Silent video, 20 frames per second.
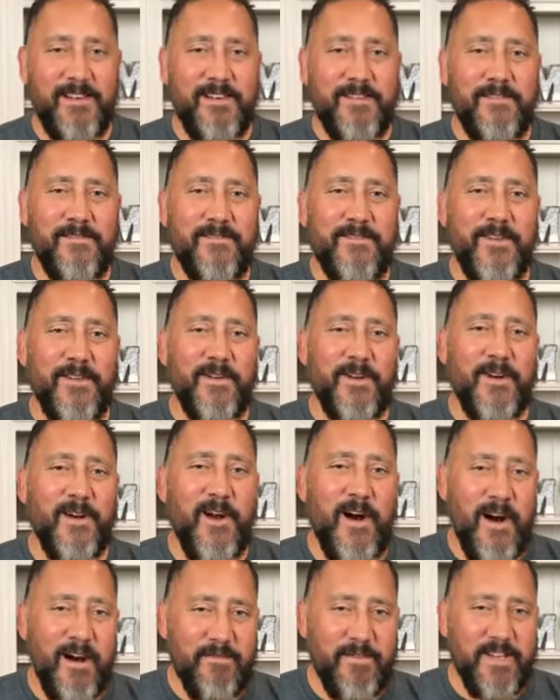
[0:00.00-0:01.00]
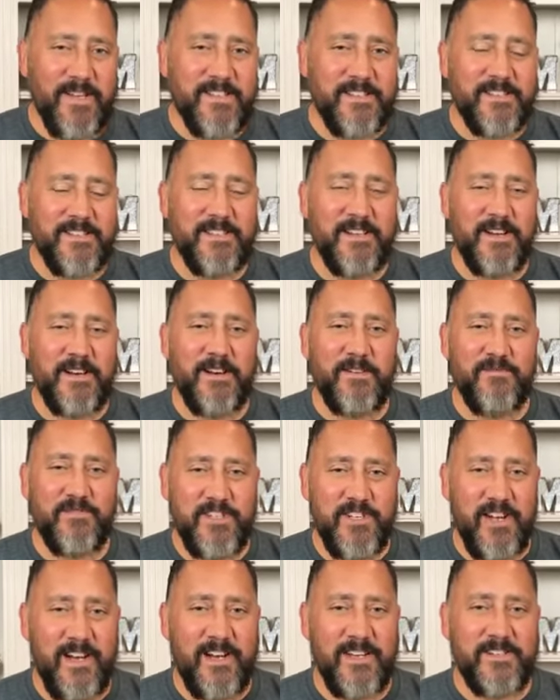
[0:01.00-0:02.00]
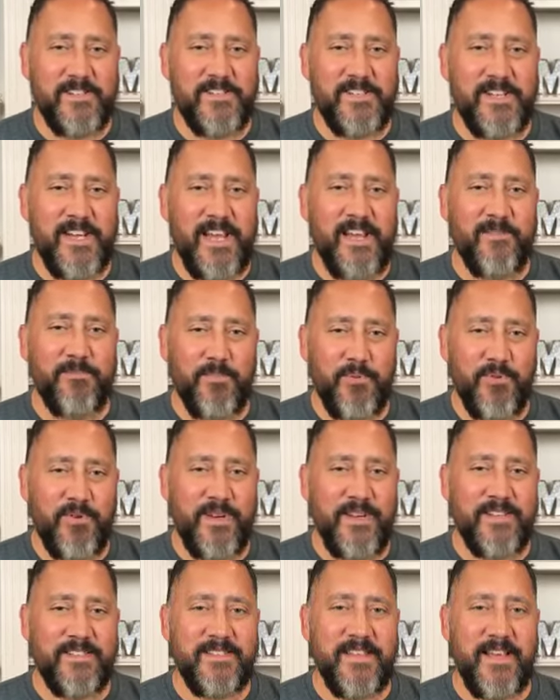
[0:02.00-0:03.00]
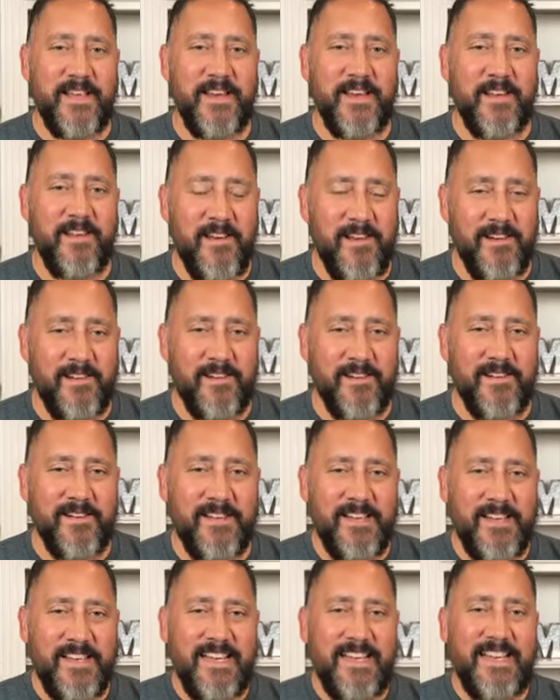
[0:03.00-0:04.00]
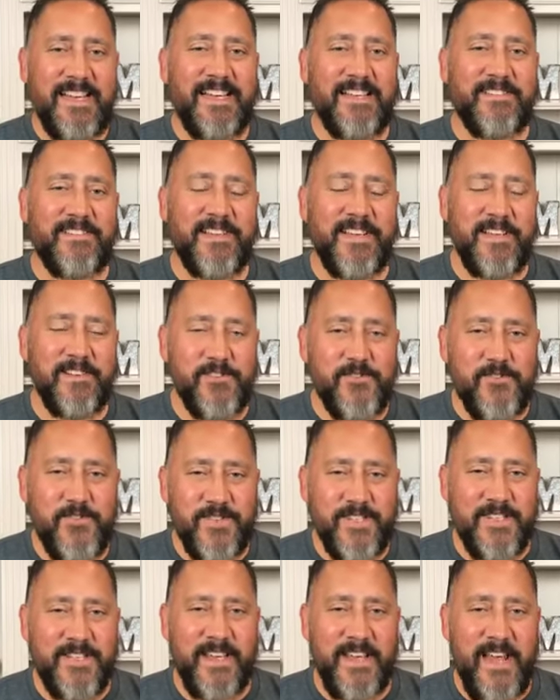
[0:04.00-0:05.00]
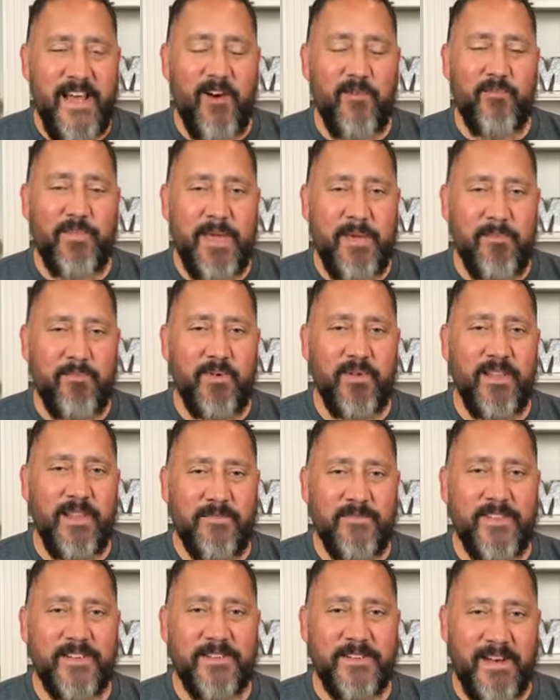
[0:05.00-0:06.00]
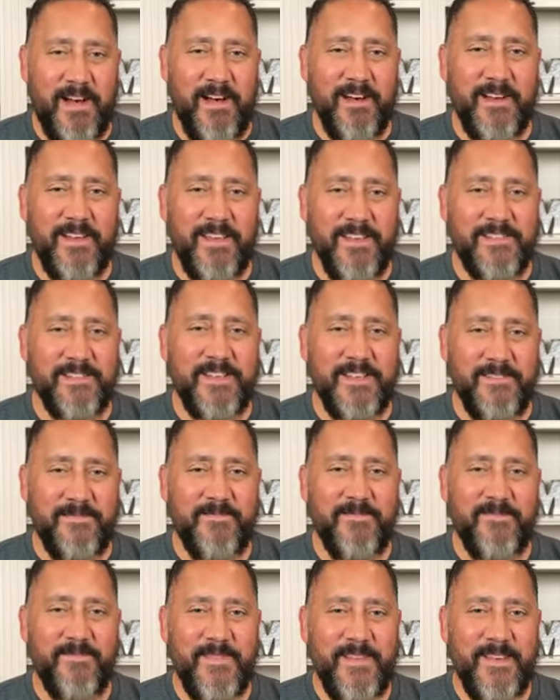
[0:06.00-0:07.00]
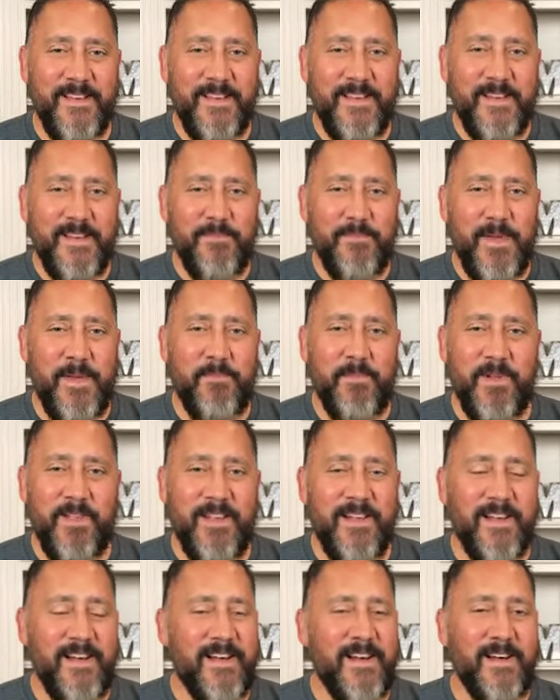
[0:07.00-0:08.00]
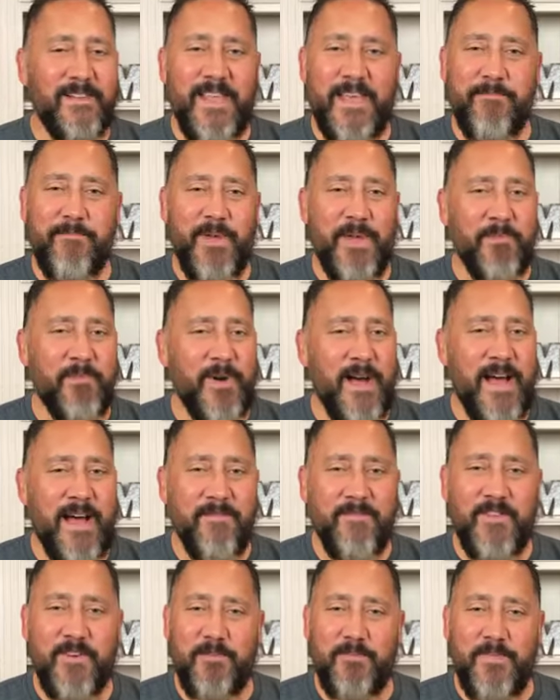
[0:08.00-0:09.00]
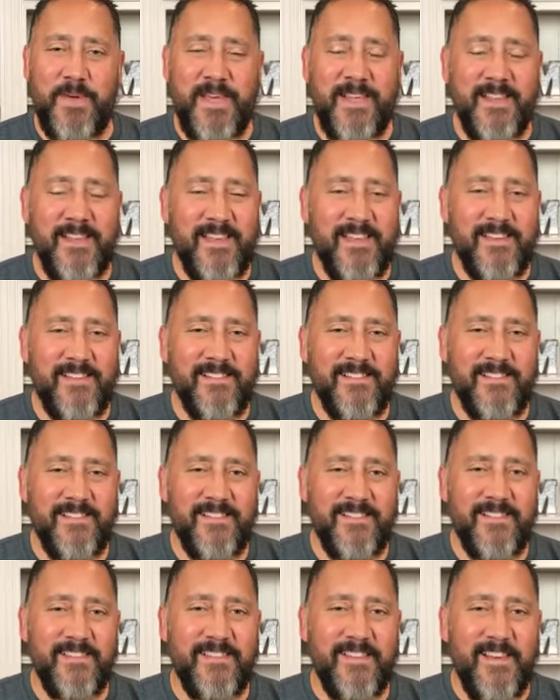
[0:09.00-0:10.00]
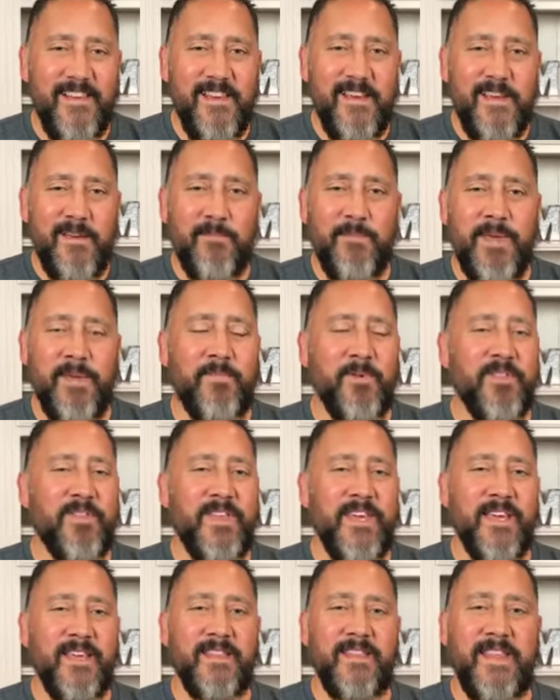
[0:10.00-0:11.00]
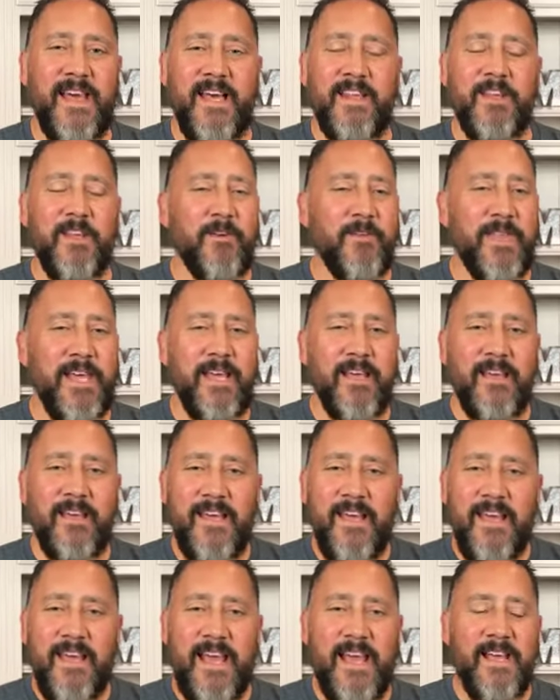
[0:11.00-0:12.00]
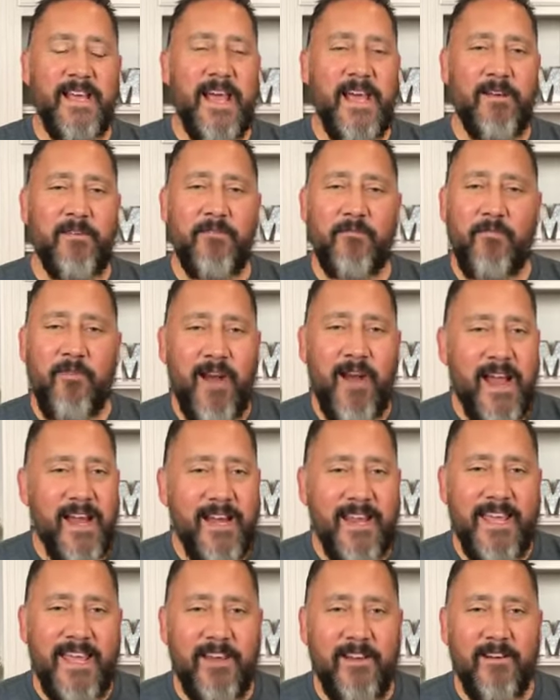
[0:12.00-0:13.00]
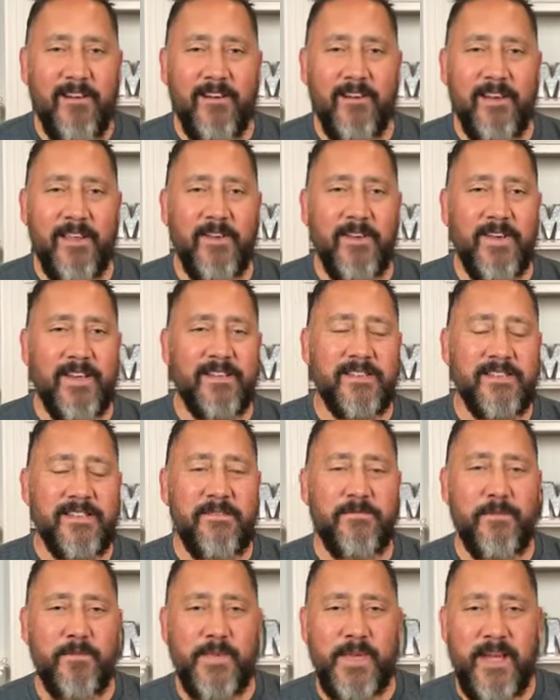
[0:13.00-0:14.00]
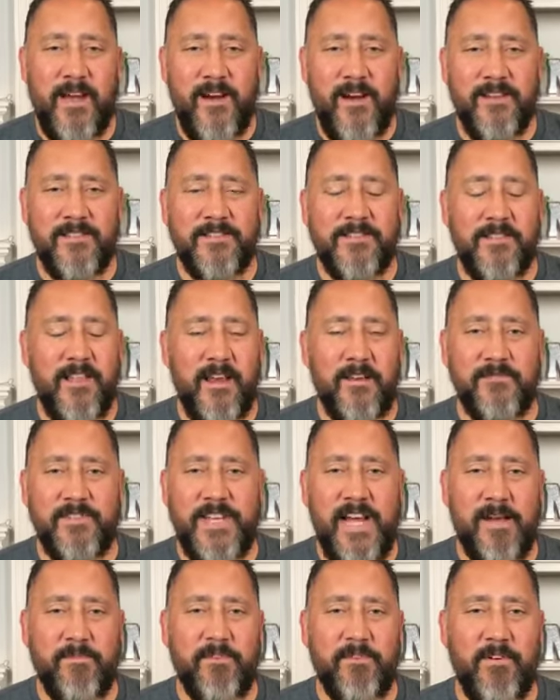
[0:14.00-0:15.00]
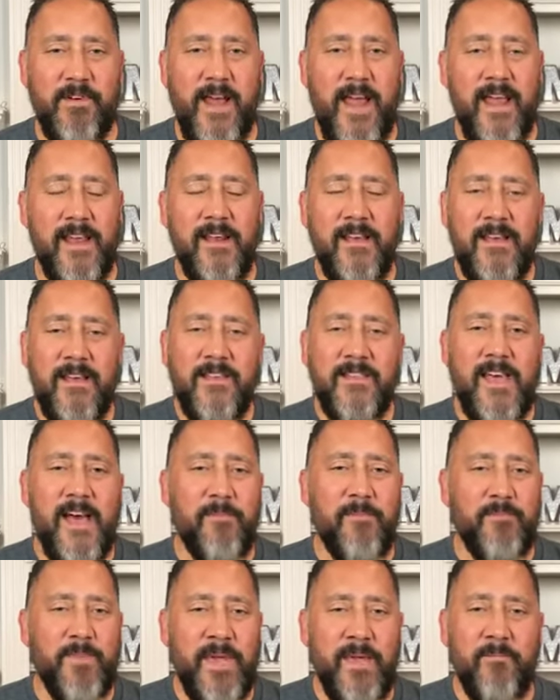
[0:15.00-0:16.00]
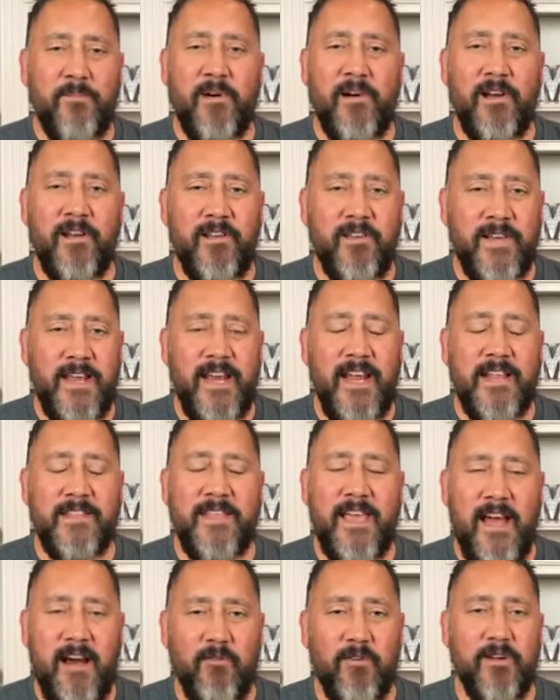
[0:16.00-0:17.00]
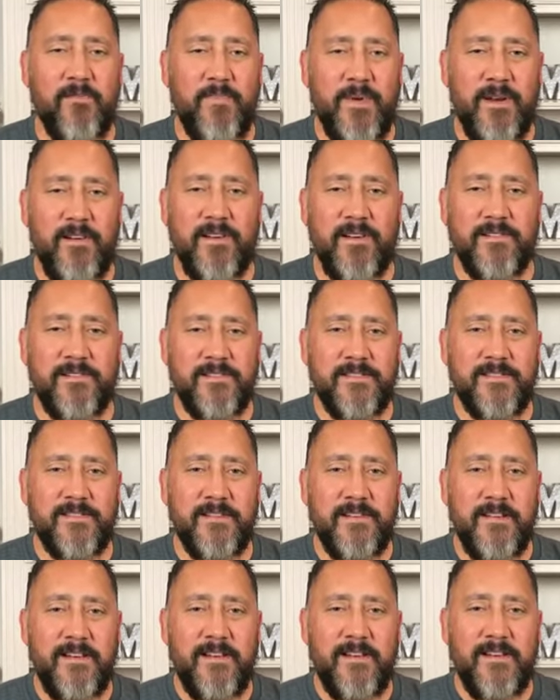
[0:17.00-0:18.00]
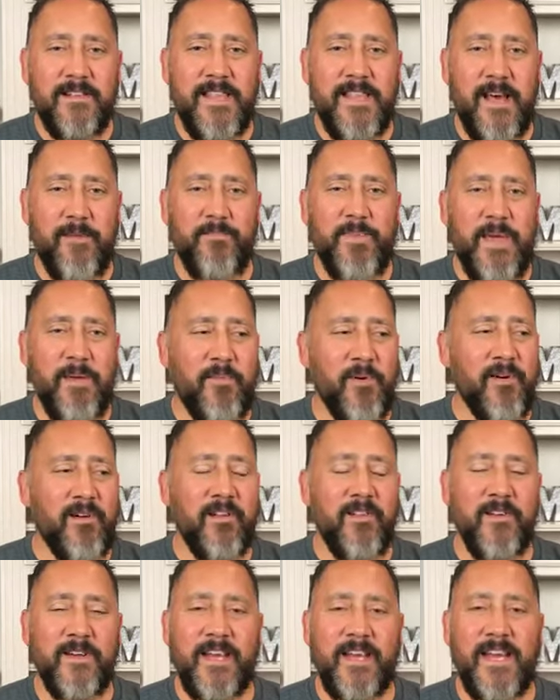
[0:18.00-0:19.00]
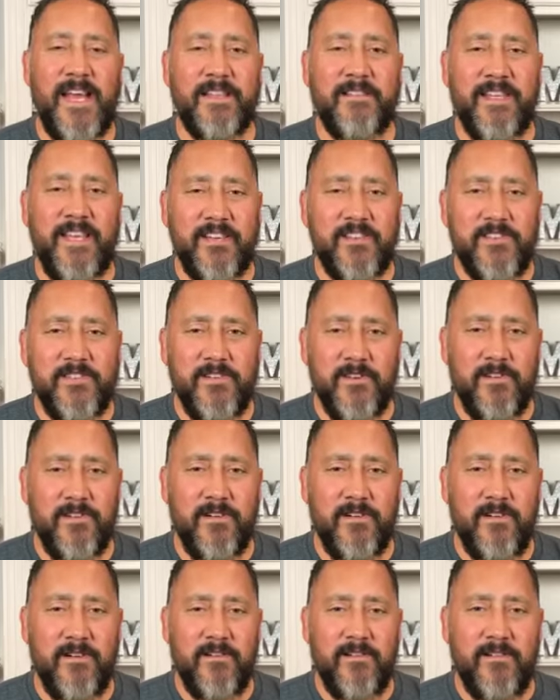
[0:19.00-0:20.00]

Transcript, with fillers: for office of judge and priest any longer. It's interesting how people love to talk, isn't it? People love that people have their opinions people think that you know they and, right here you can see from the onslaught of chapter 8 that people are looking at the outward appearance that people are looking at the external